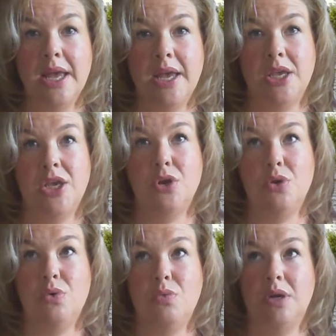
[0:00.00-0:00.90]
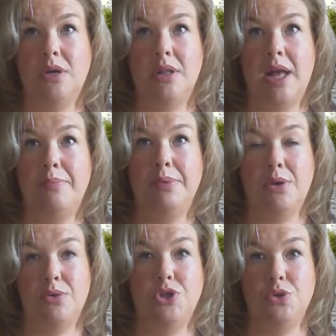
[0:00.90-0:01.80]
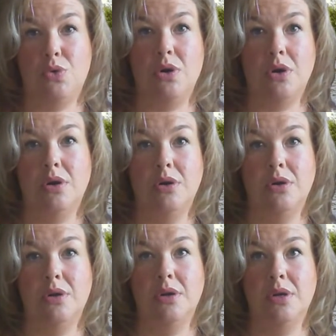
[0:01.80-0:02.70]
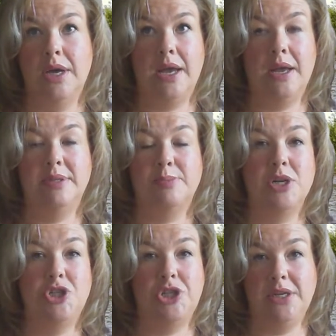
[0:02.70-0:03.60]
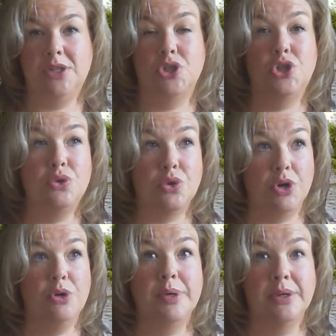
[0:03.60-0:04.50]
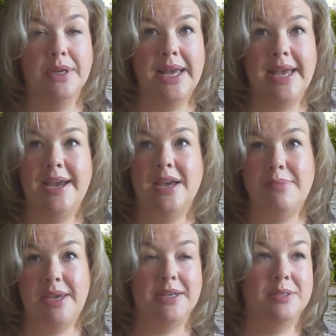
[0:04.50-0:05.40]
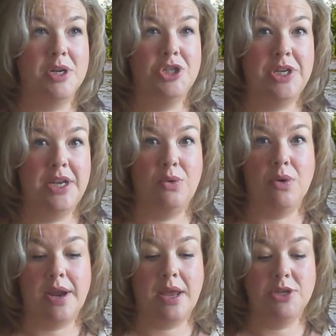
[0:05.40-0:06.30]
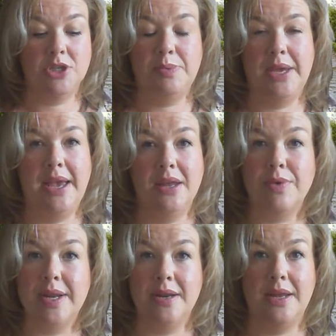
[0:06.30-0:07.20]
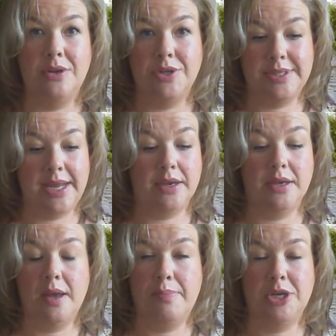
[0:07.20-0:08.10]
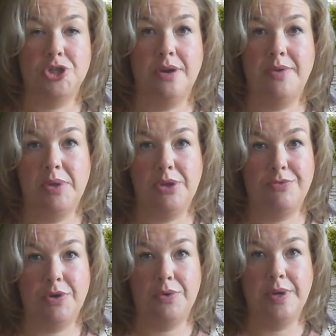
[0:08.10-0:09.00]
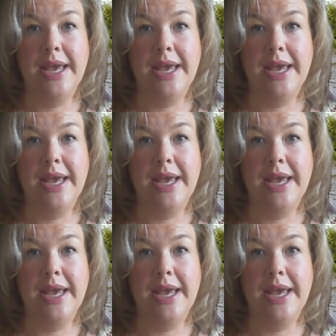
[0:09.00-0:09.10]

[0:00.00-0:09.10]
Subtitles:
you will upload your spreadsheet to the group. It can be a spreadsheet or it can just be handwritten and you just take a picture of it with your phone